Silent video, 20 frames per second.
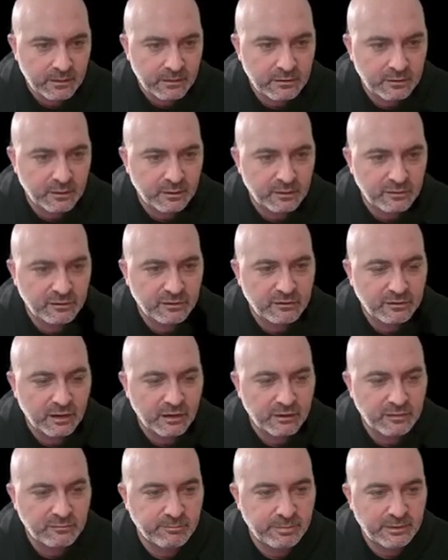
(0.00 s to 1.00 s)
There's
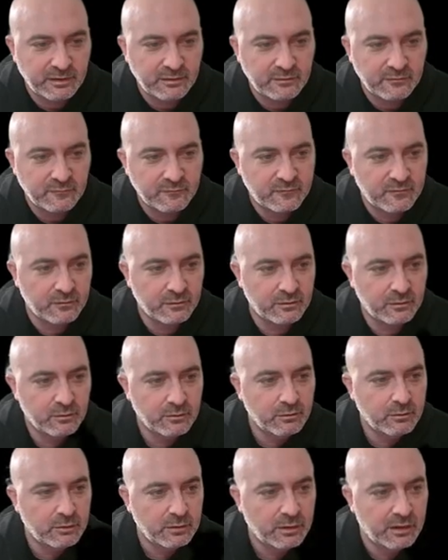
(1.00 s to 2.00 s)
nice beaten
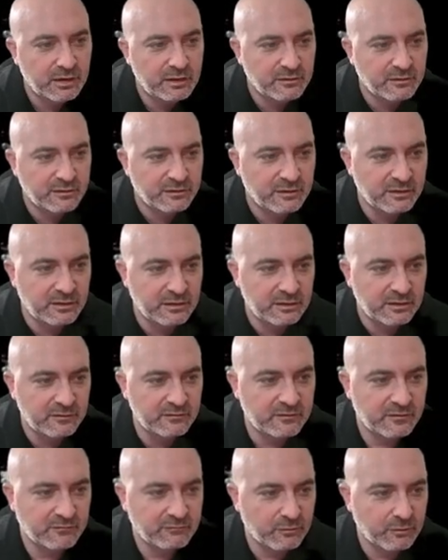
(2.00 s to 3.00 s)
2. And you see
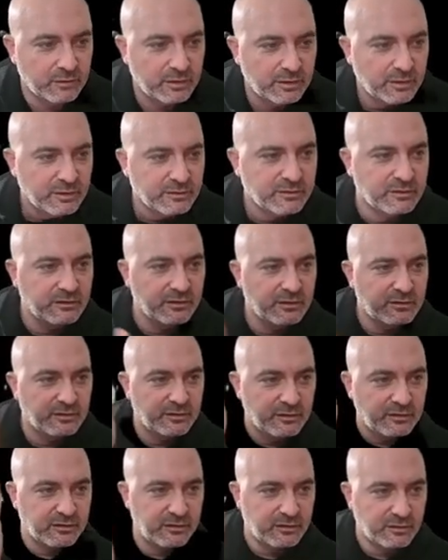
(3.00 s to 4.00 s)
Veroli also does
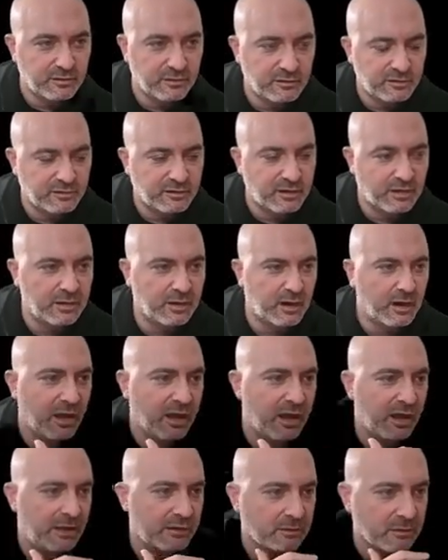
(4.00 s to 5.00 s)
this sudden
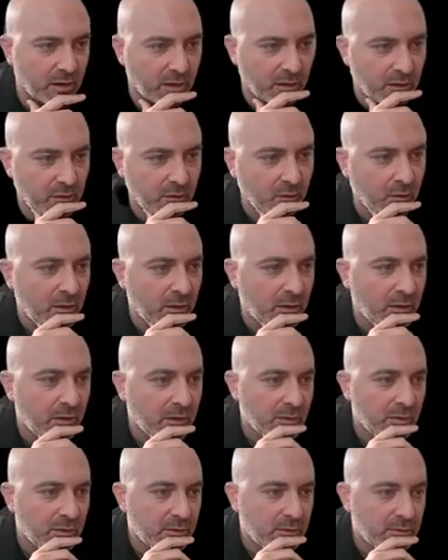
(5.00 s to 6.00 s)
high-low
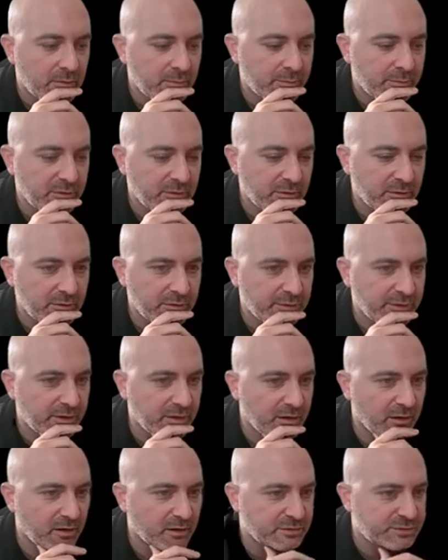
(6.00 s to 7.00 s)
below the
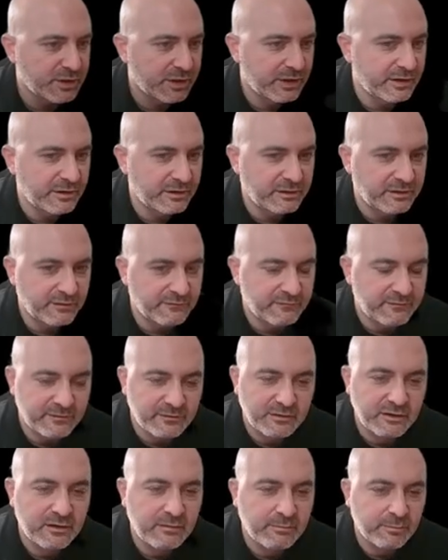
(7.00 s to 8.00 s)
guard, trying to see if
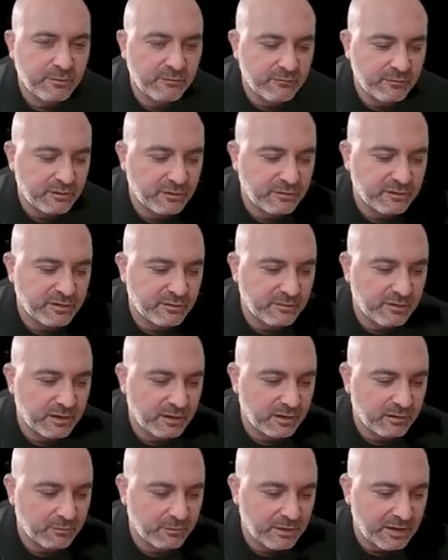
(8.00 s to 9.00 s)
he's going to provoke some
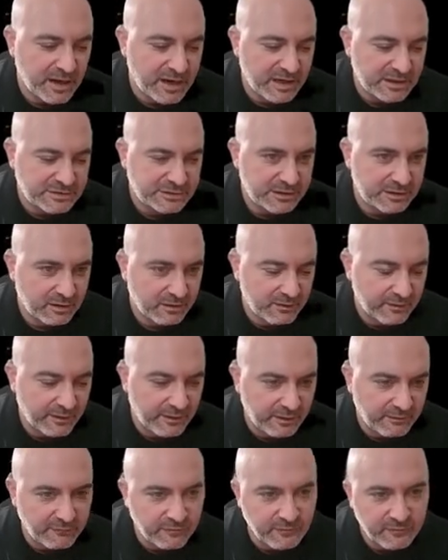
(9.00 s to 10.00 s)
kind of reaction on
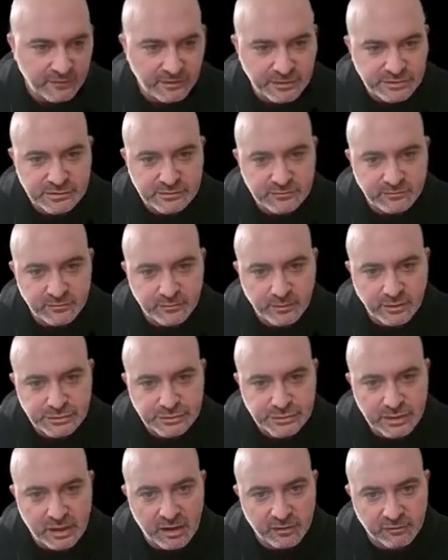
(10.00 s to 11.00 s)
that invitation from
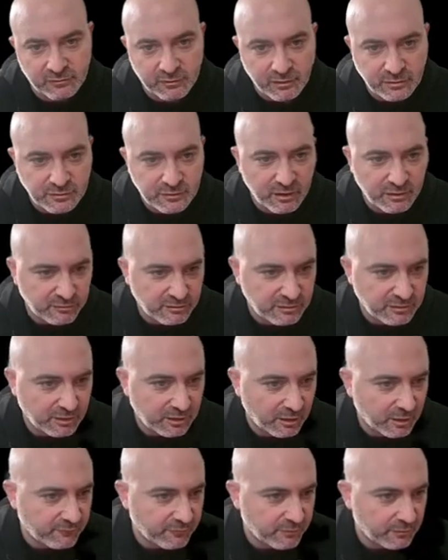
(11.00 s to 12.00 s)
Andrasfi. Andrasfi's
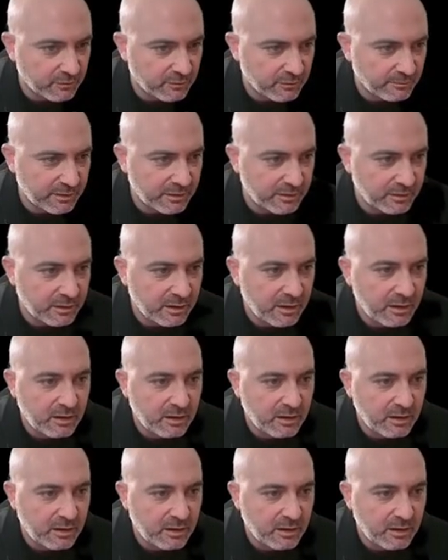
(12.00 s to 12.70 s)
going to go for a little bit